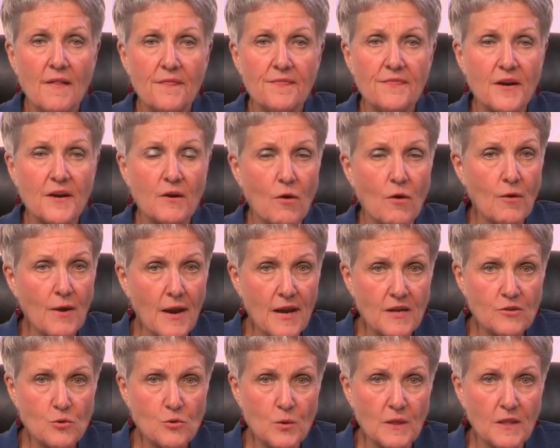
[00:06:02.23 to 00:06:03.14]
there
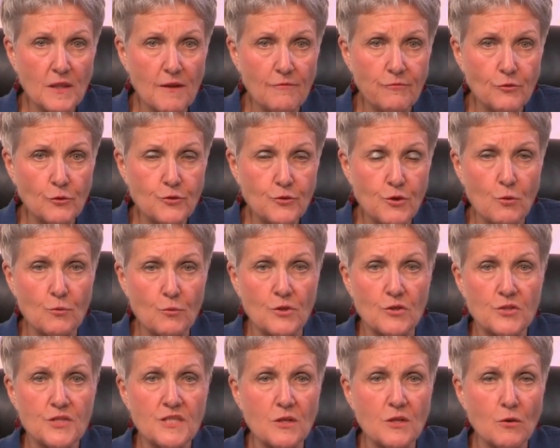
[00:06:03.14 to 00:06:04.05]
entry-level
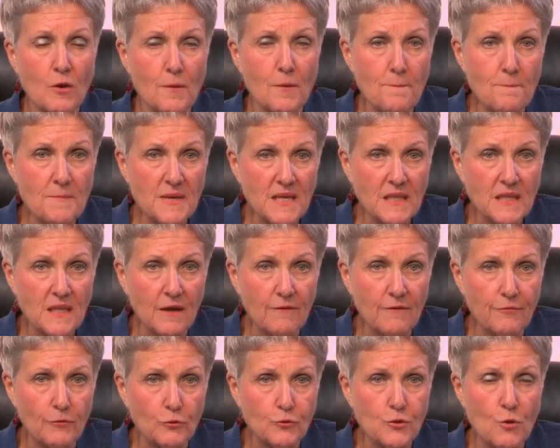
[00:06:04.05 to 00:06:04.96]
donors, there are
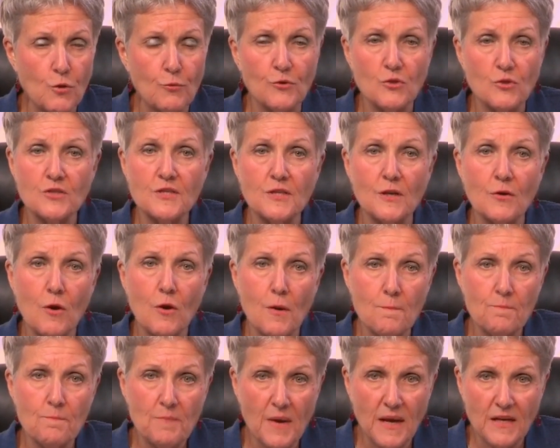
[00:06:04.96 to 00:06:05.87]
mid-level donors, there are
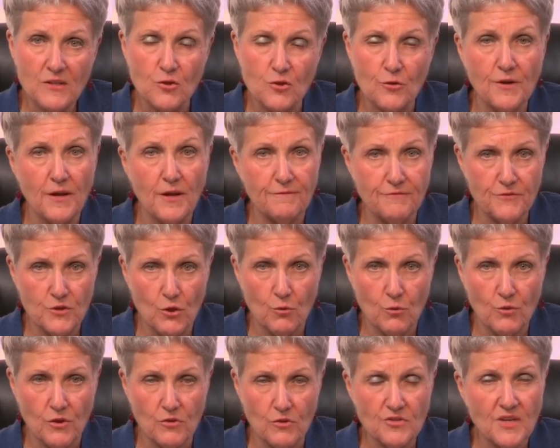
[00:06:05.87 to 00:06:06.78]
major gift
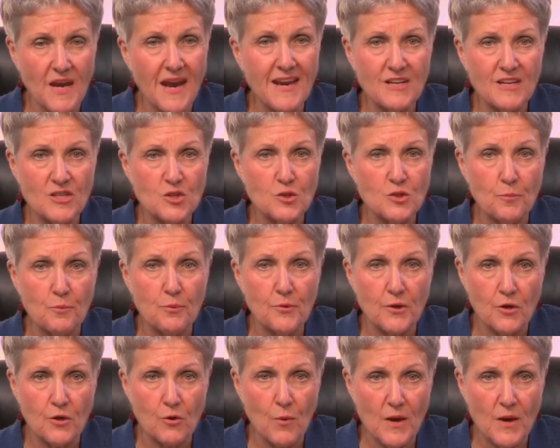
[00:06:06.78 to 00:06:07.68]
donors, and it's a
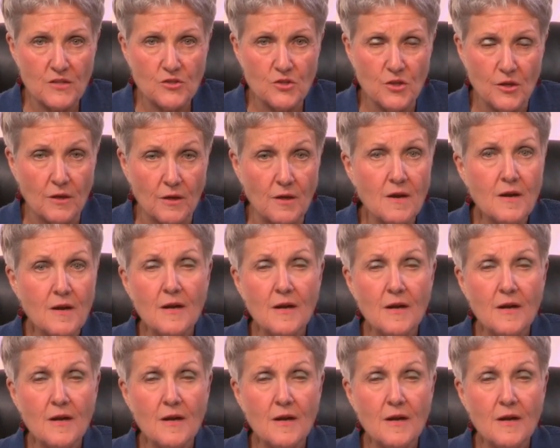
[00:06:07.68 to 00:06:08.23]
progression.